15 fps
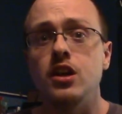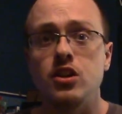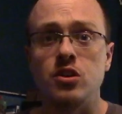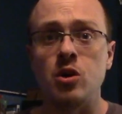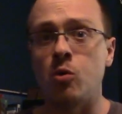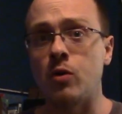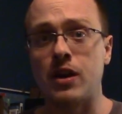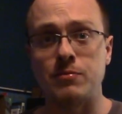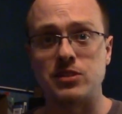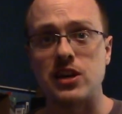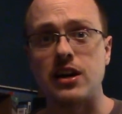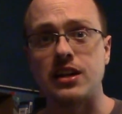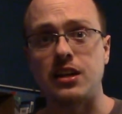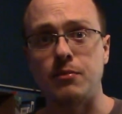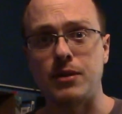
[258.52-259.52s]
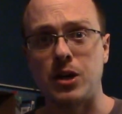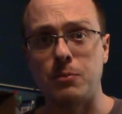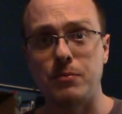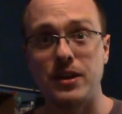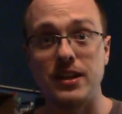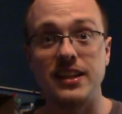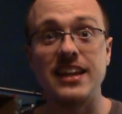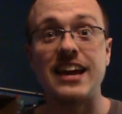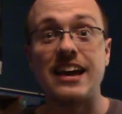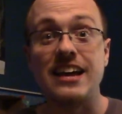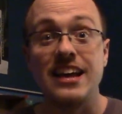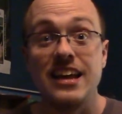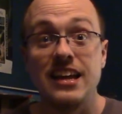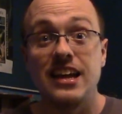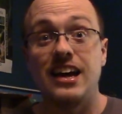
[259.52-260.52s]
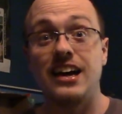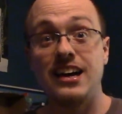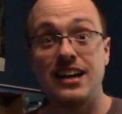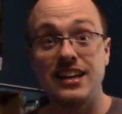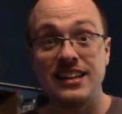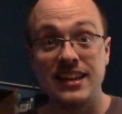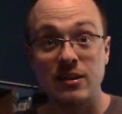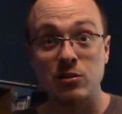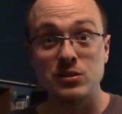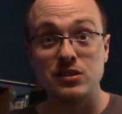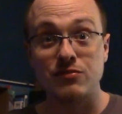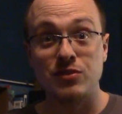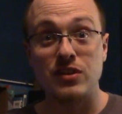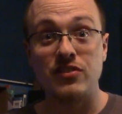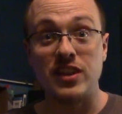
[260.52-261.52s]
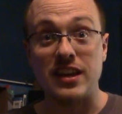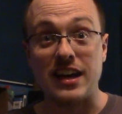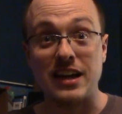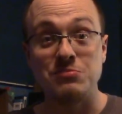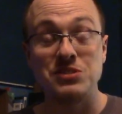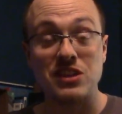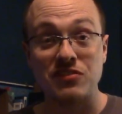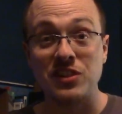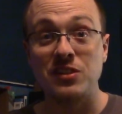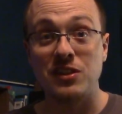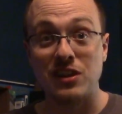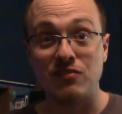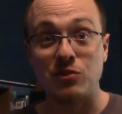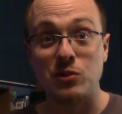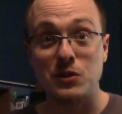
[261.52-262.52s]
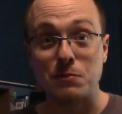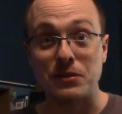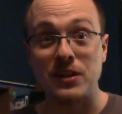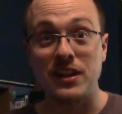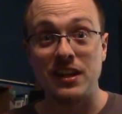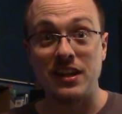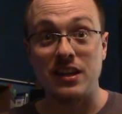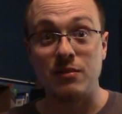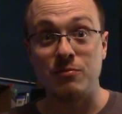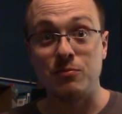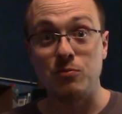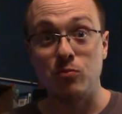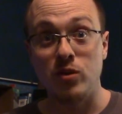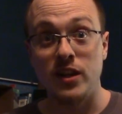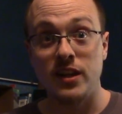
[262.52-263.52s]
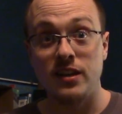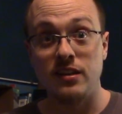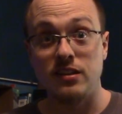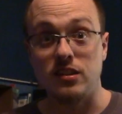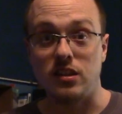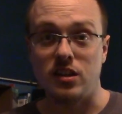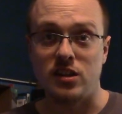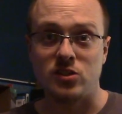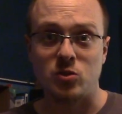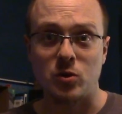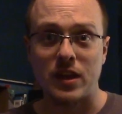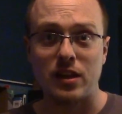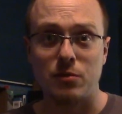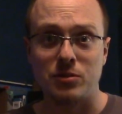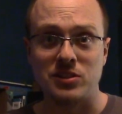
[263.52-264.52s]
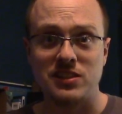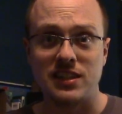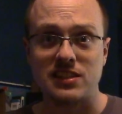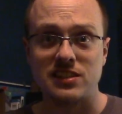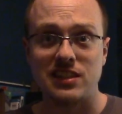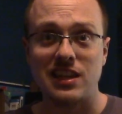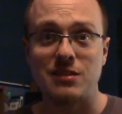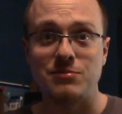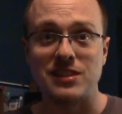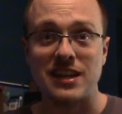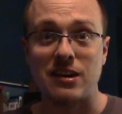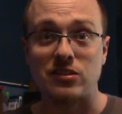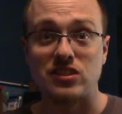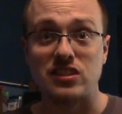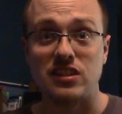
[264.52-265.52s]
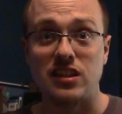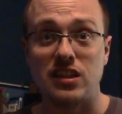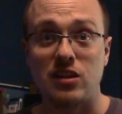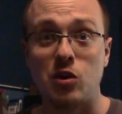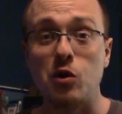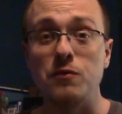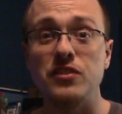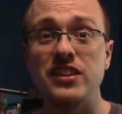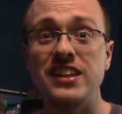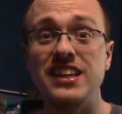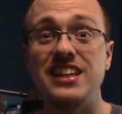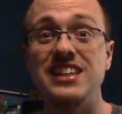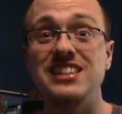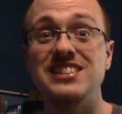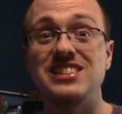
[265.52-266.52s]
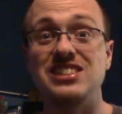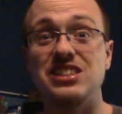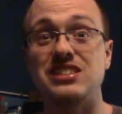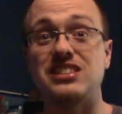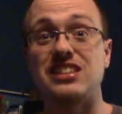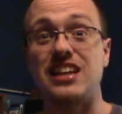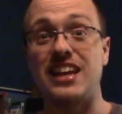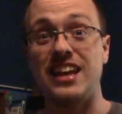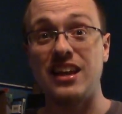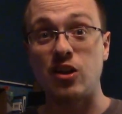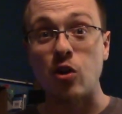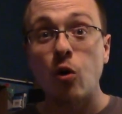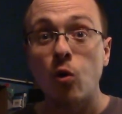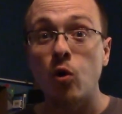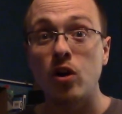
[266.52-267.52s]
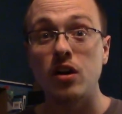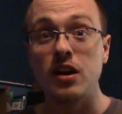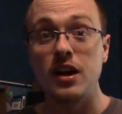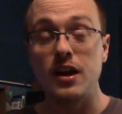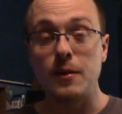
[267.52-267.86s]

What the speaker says: know what I'm talking about. But yeah, Geralt of Rivia, I'm definitely looking forward to playing him when Soul Calibur 6 comes out. Hopefully he's just a core